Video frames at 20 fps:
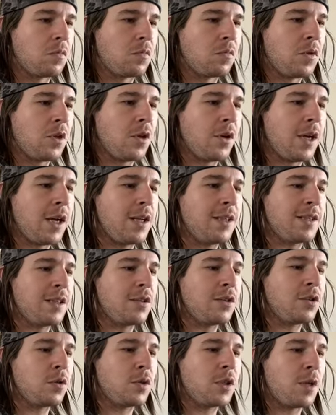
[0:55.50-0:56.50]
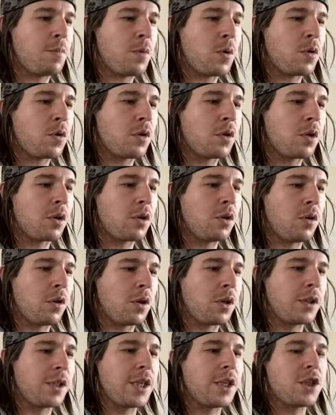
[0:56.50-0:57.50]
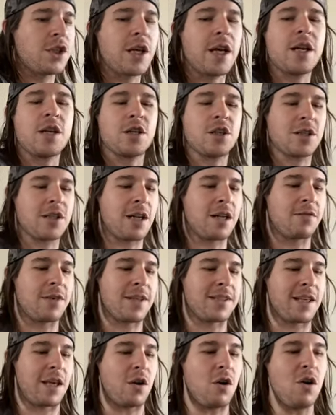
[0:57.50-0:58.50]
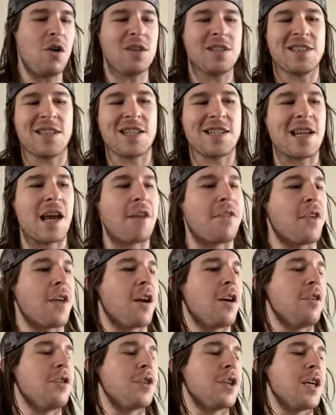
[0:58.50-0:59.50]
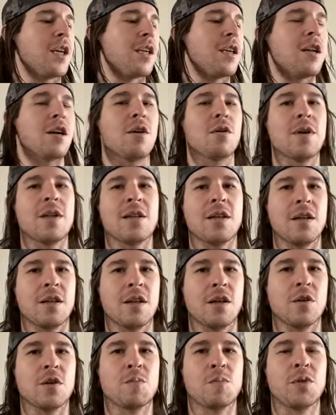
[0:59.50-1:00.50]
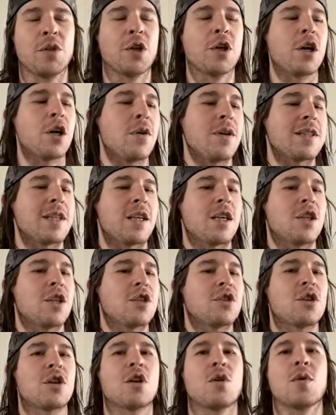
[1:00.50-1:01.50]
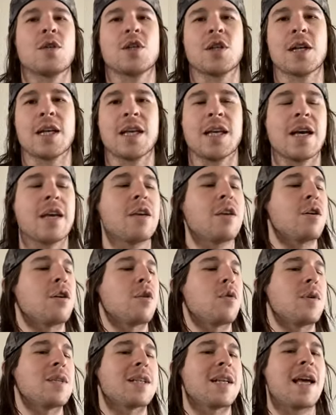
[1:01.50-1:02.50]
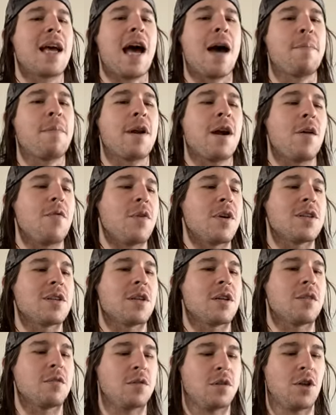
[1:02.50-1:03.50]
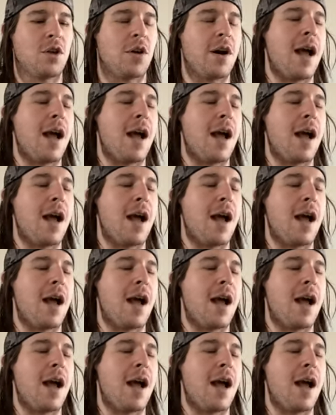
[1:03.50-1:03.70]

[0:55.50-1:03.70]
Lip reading: You know, it kind of sounds so typical or cliche to just kind of like say, oh, it's the death energy, you know, it's Pluto. It's like, you just don't know what you're going to get. You don't know what's going to happen, how things are going to turn